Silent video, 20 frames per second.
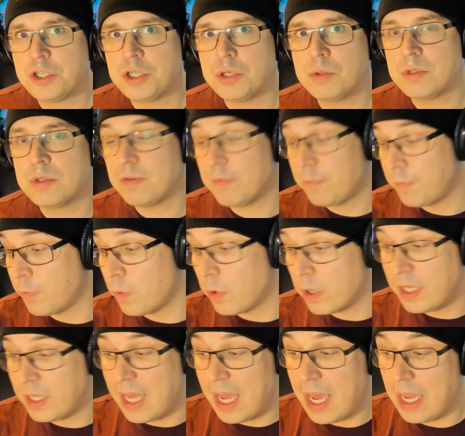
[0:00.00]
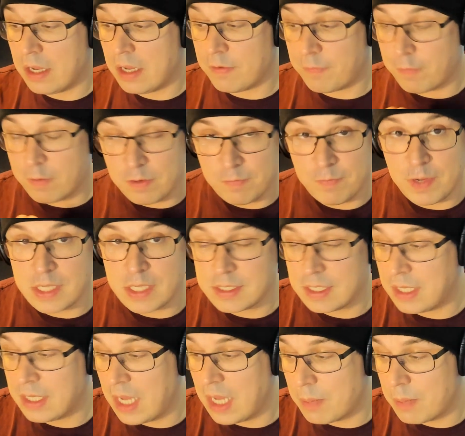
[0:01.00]
shoots in 4K in a
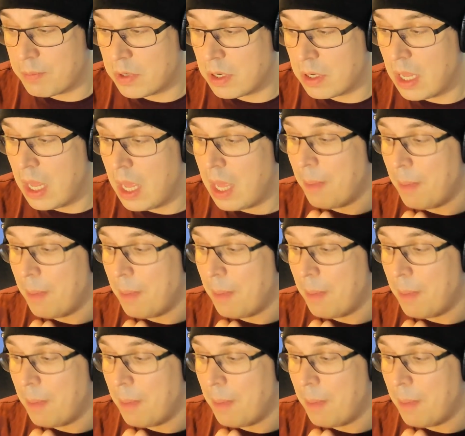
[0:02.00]
front-facing camera,